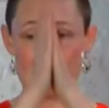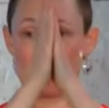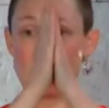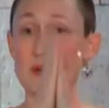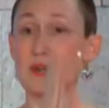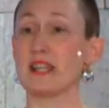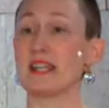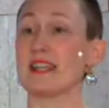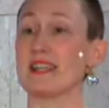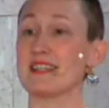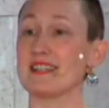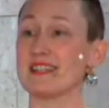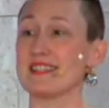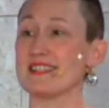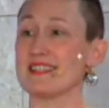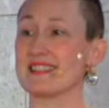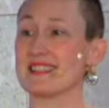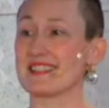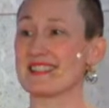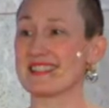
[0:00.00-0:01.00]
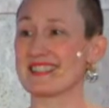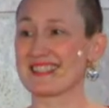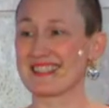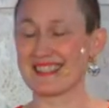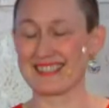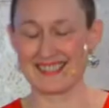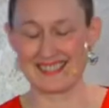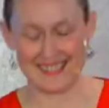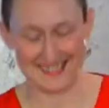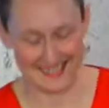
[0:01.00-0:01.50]
it is.
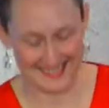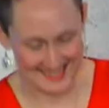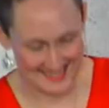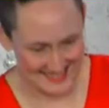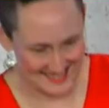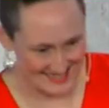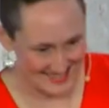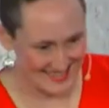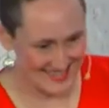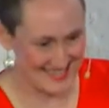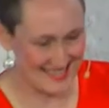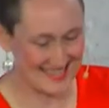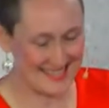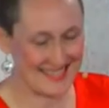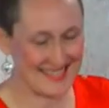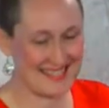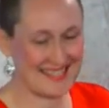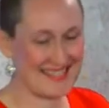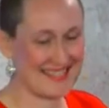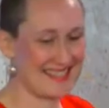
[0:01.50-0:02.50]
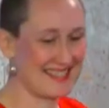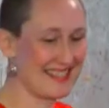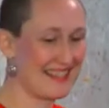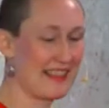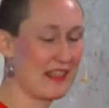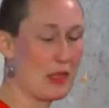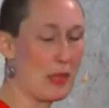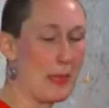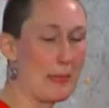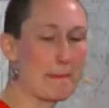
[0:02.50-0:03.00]
Yes.
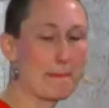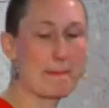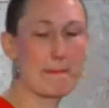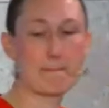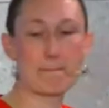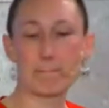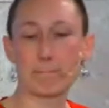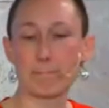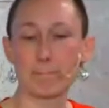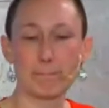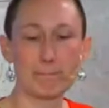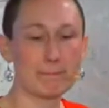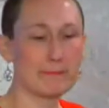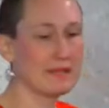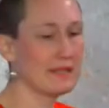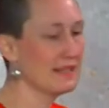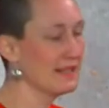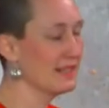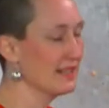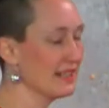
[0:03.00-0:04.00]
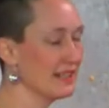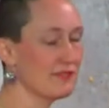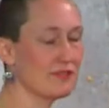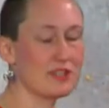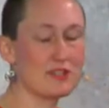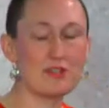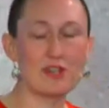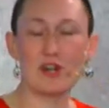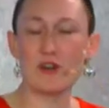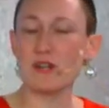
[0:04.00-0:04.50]
If you
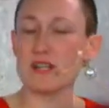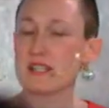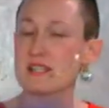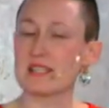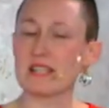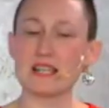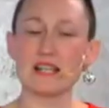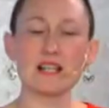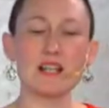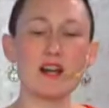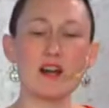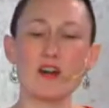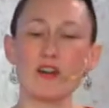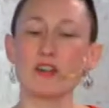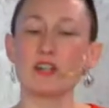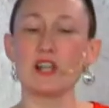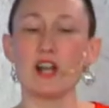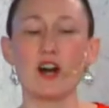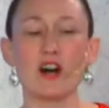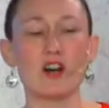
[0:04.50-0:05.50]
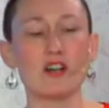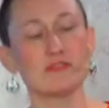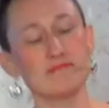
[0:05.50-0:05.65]
know it, sing along, y'all.